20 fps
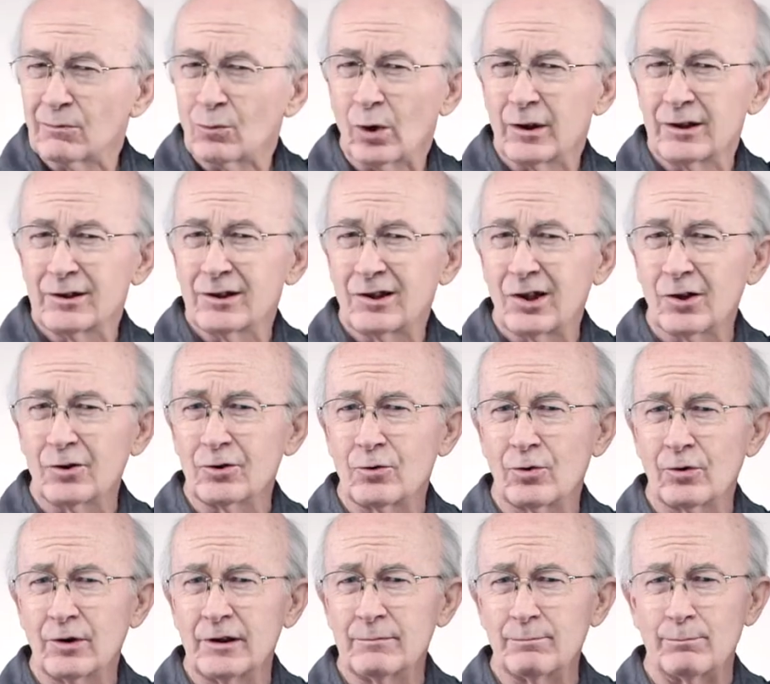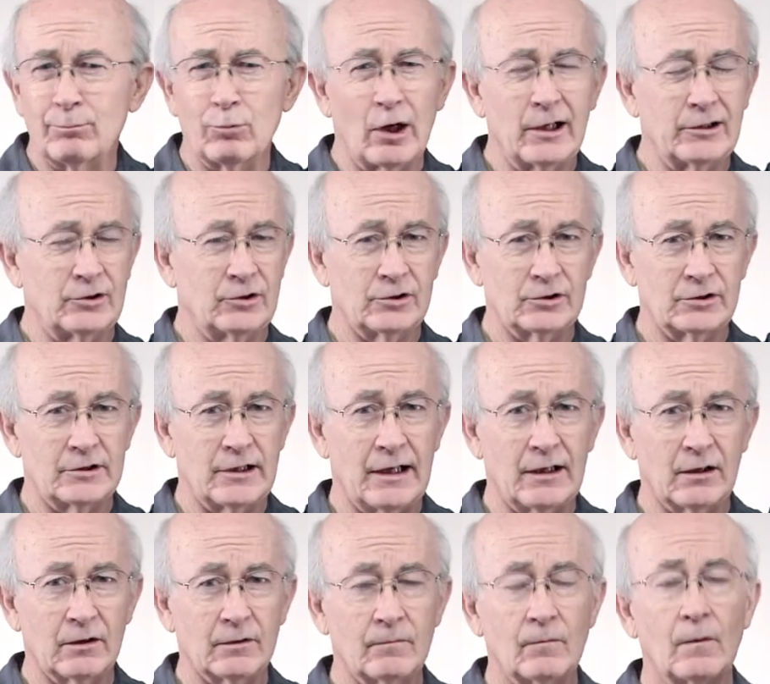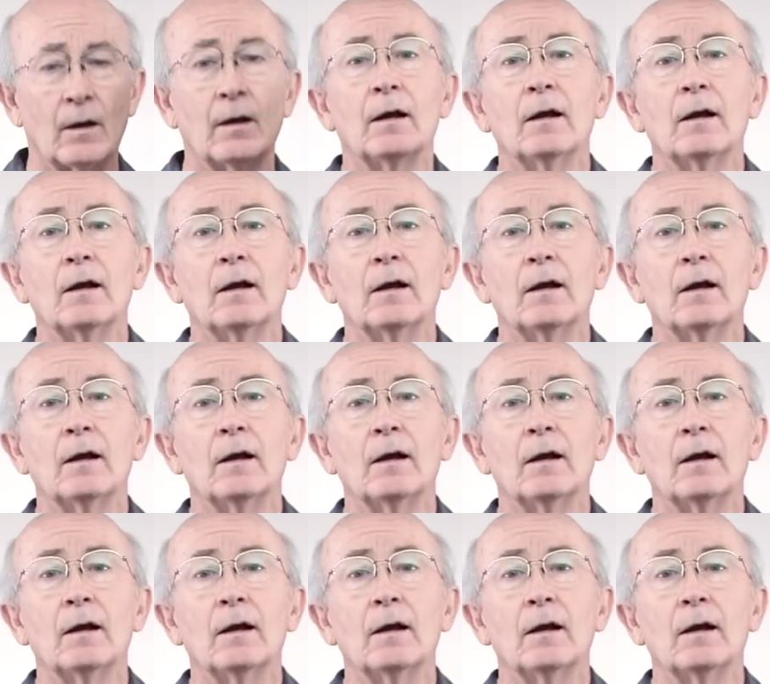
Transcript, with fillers: Why do you tear tree branches down?